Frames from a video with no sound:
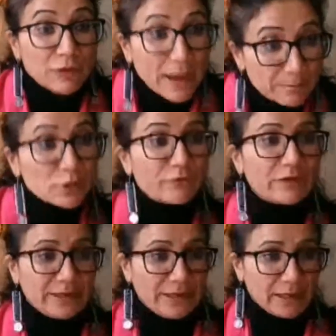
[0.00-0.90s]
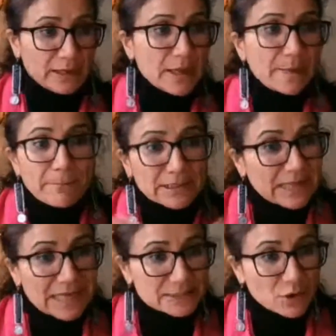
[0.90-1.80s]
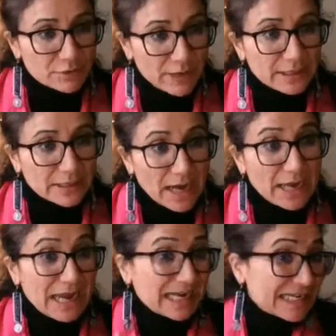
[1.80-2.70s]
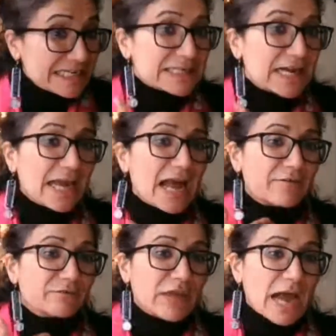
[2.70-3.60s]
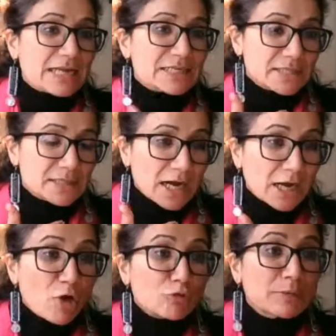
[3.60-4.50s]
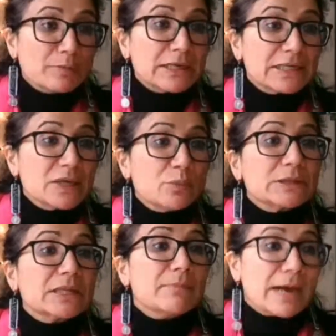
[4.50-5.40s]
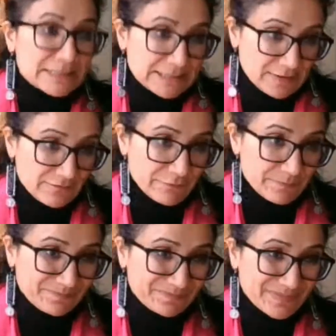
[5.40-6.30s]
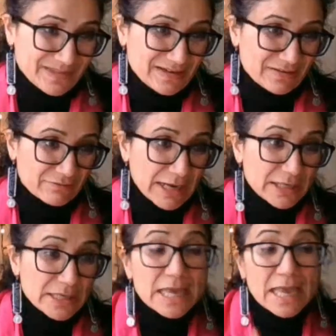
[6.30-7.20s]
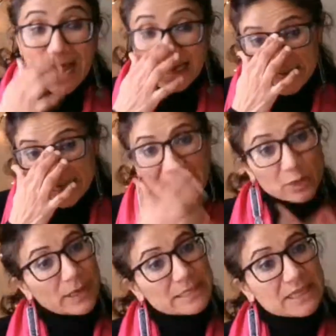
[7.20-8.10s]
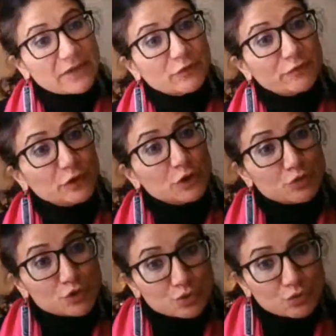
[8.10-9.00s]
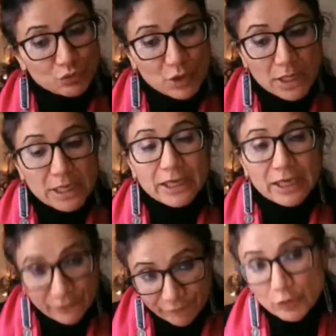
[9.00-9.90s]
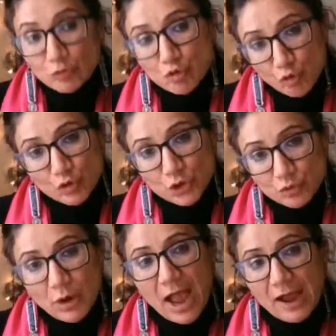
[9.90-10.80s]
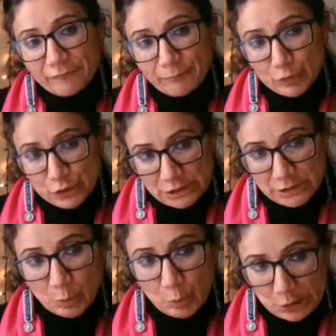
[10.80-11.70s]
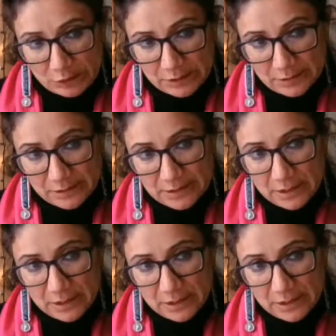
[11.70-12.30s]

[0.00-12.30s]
dreamt of getting but that's mm. I, at least I have that accountability within myself. Mm. Right. And likewise, therefore, for you too, if you know you have put in the work,